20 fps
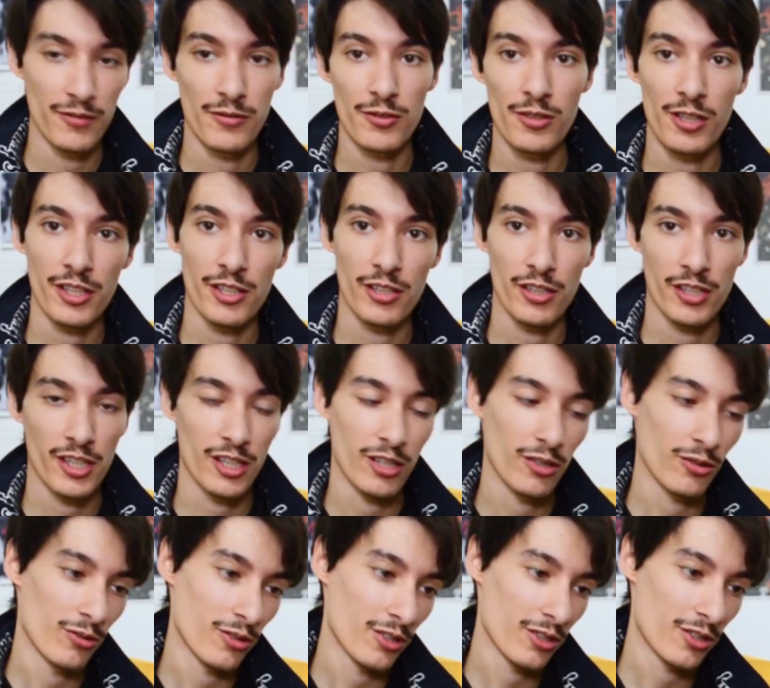If you like your King
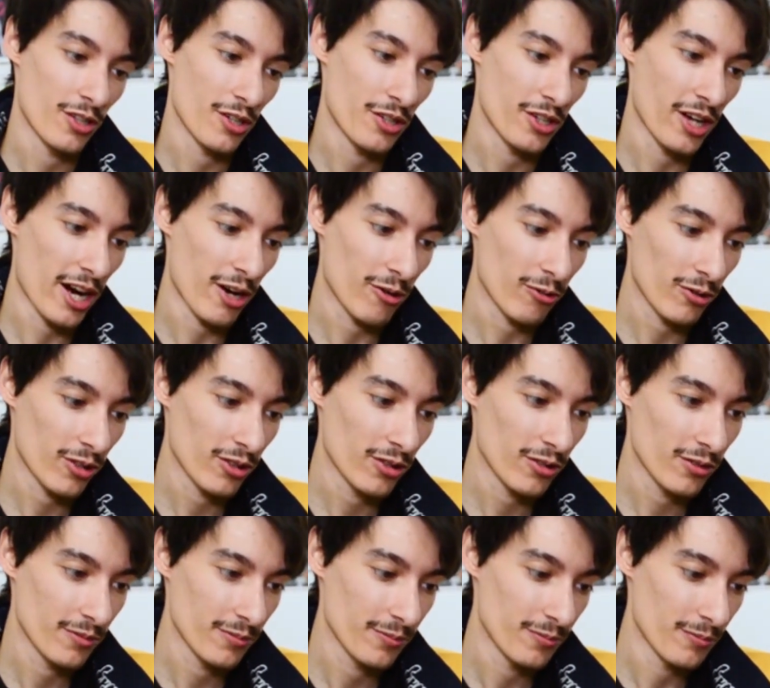Ghidorahs to tower,